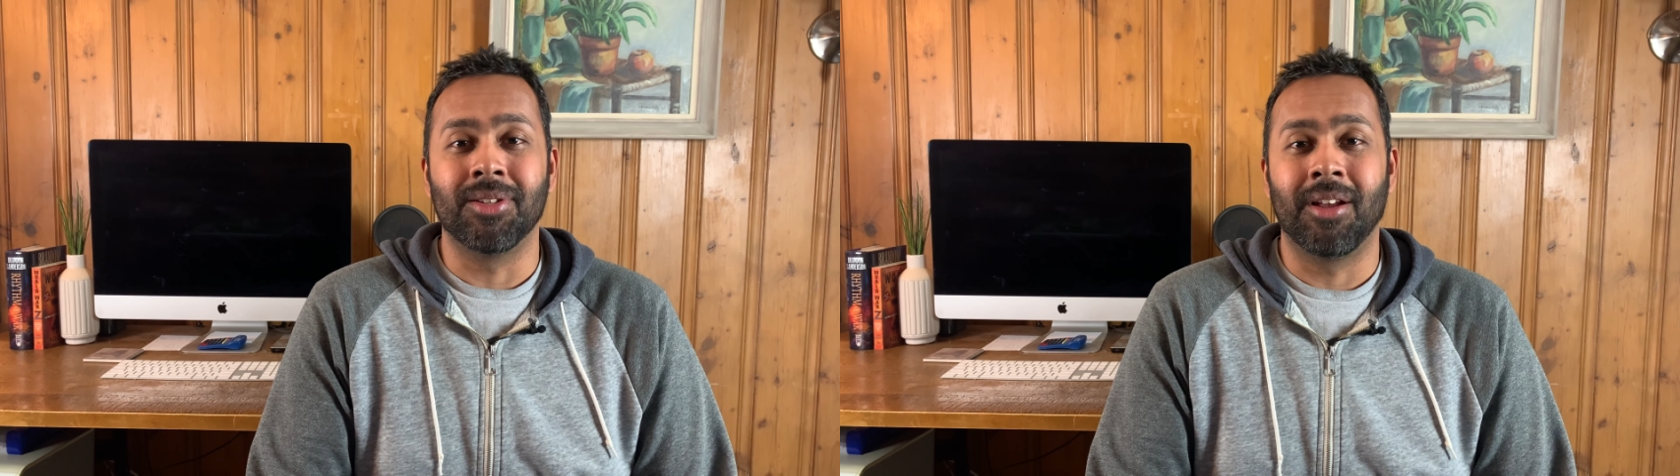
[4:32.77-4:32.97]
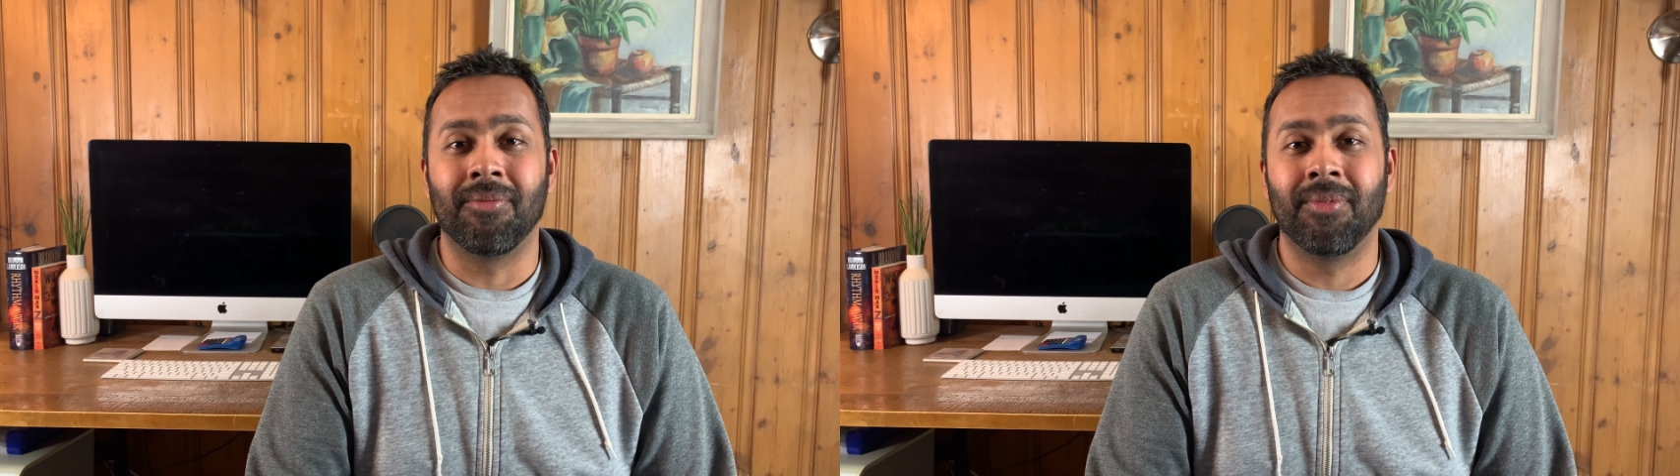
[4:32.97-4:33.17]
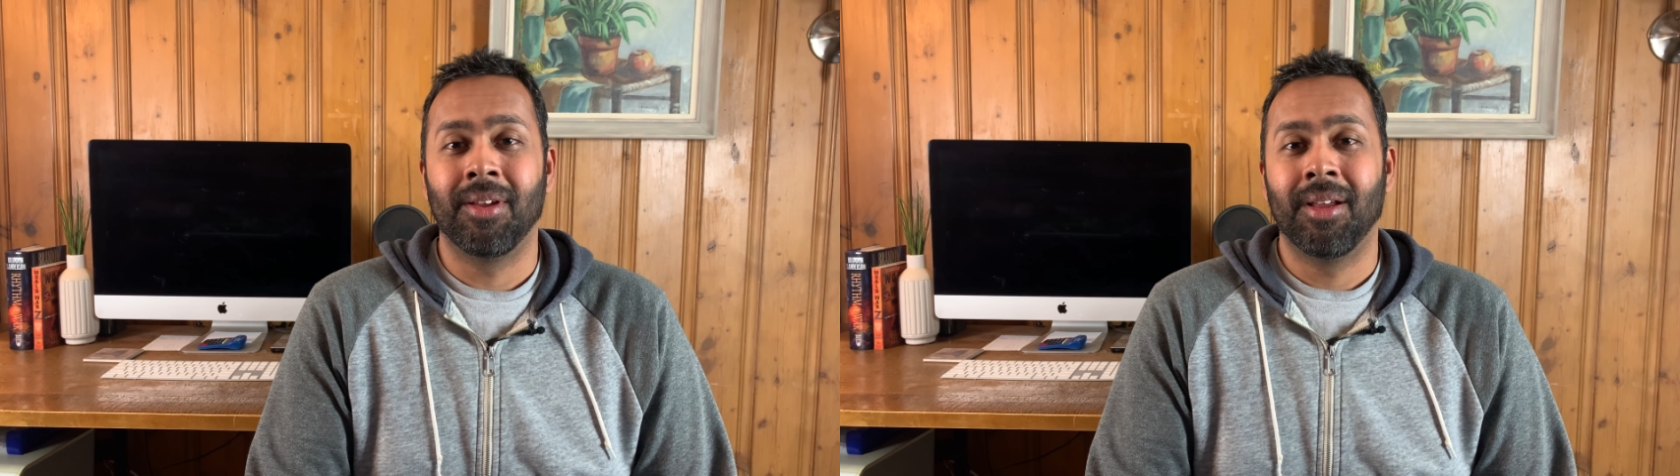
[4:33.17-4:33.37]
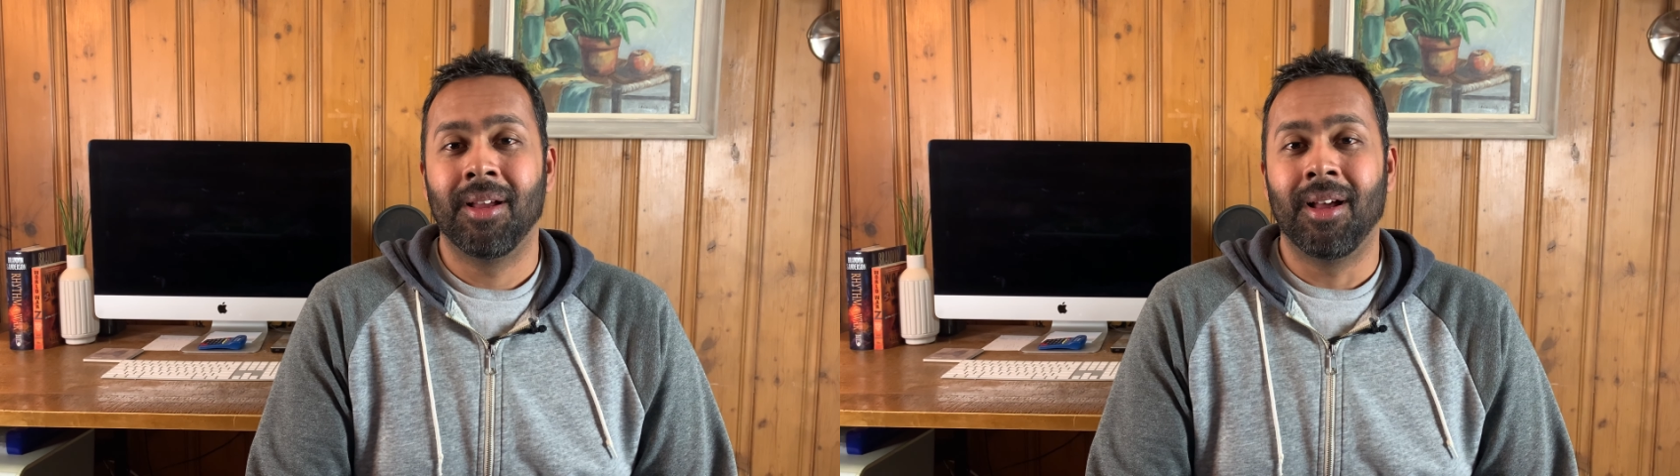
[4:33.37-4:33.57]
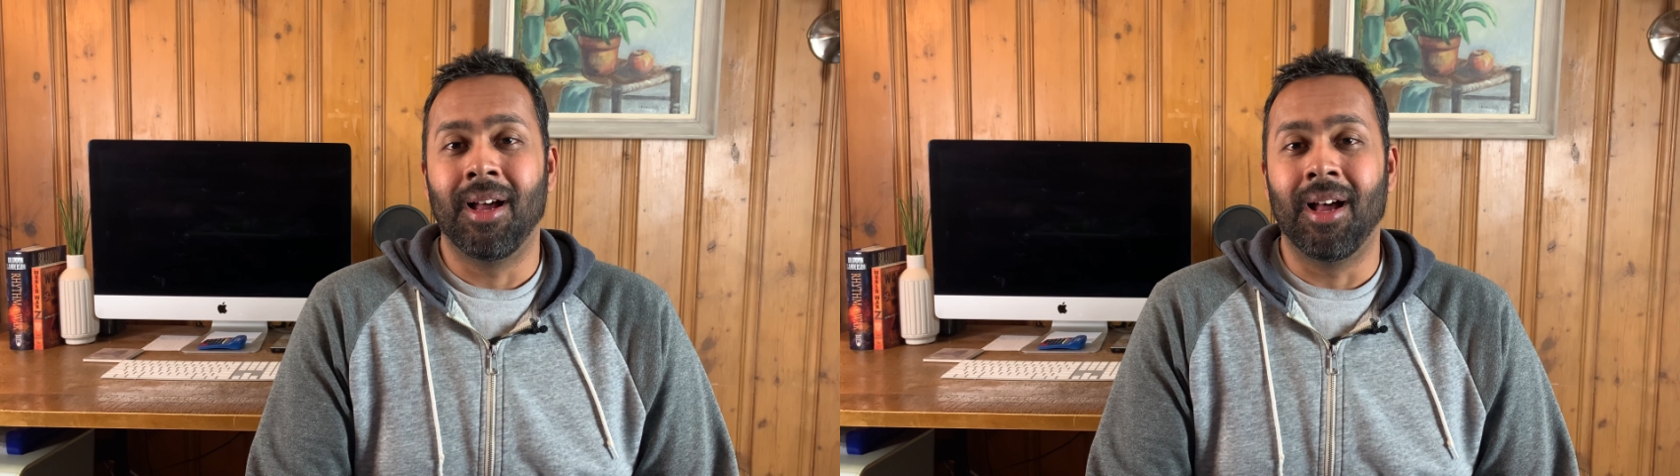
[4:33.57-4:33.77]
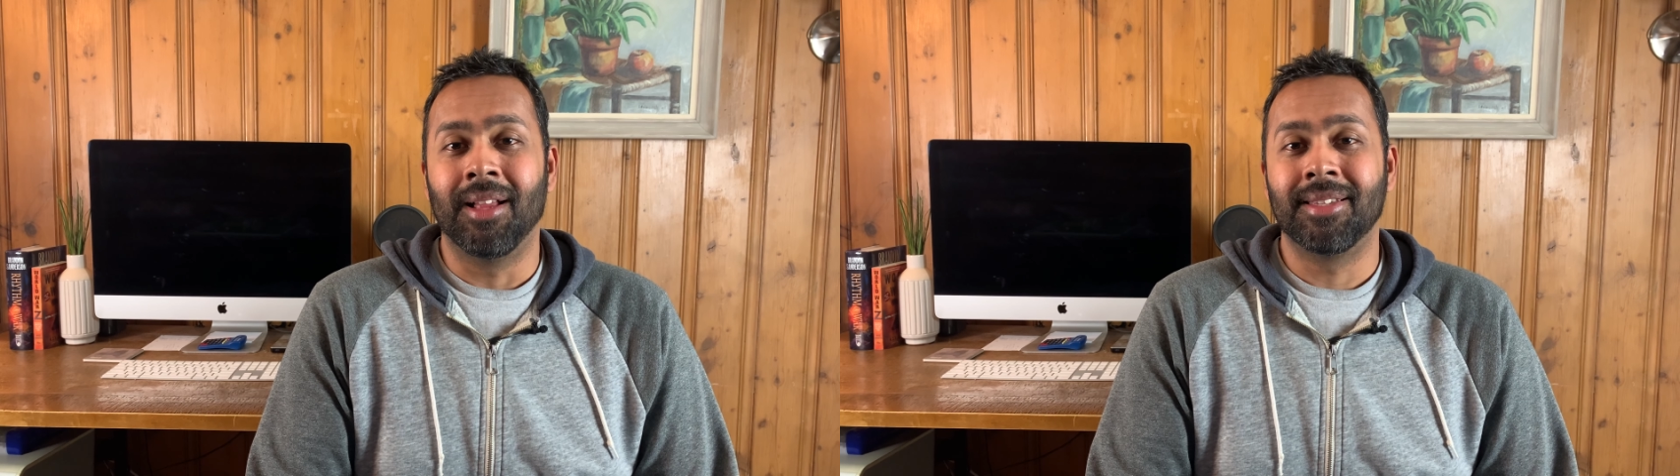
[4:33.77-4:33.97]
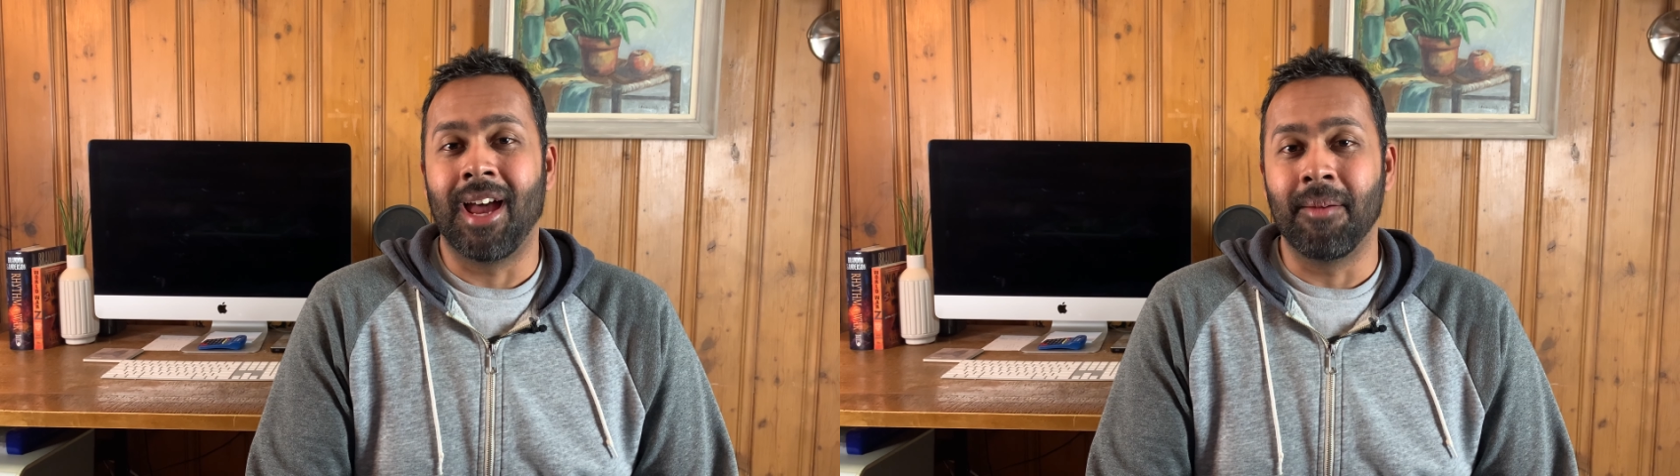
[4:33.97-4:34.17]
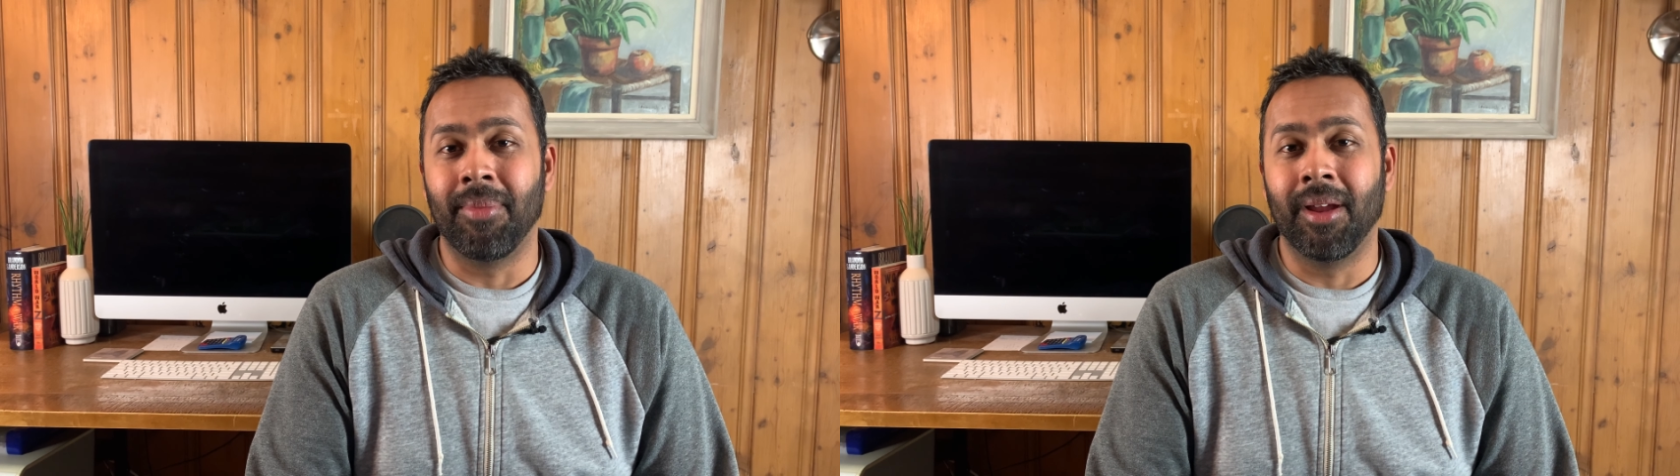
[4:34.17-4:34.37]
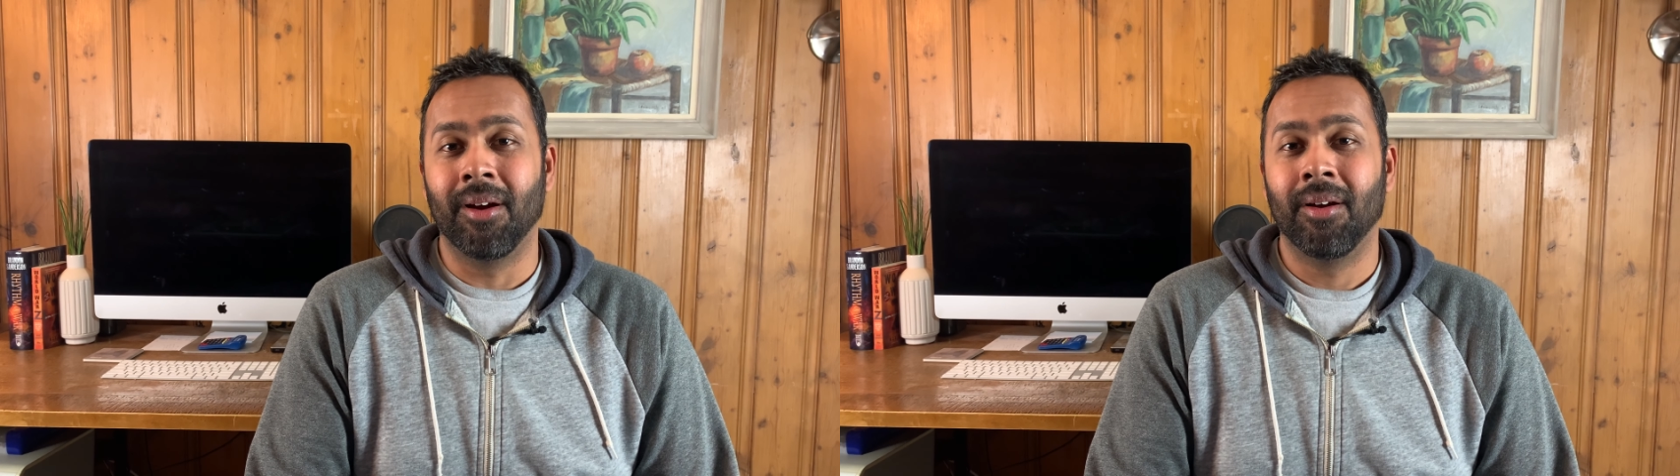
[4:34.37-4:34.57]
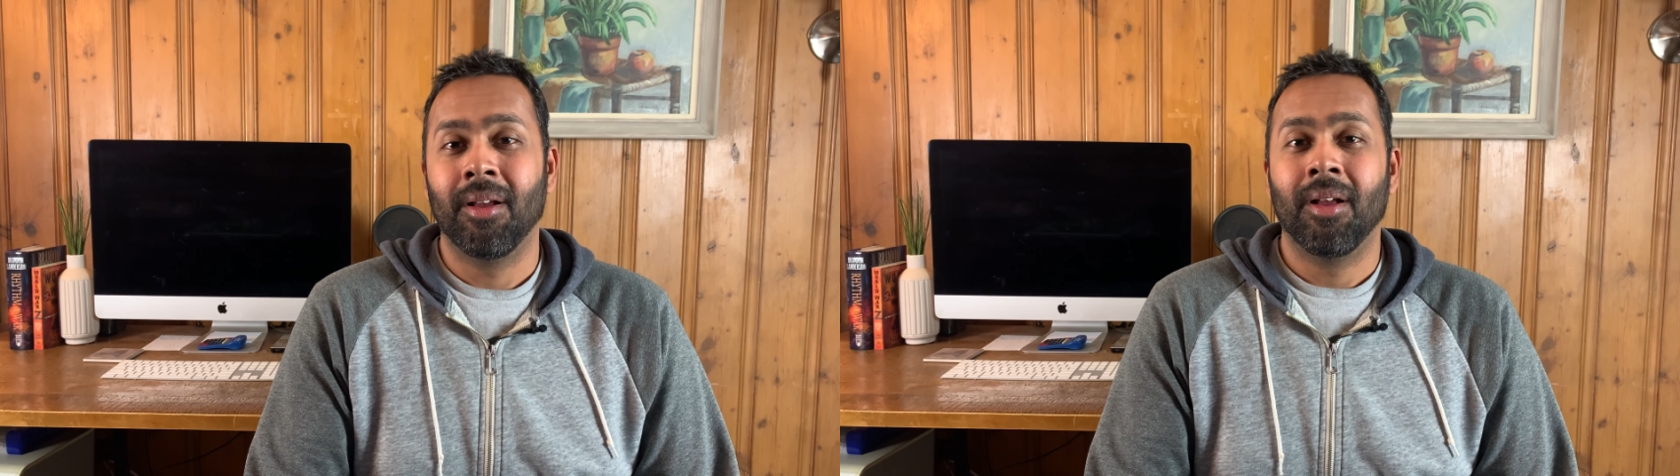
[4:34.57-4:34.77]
enough time there.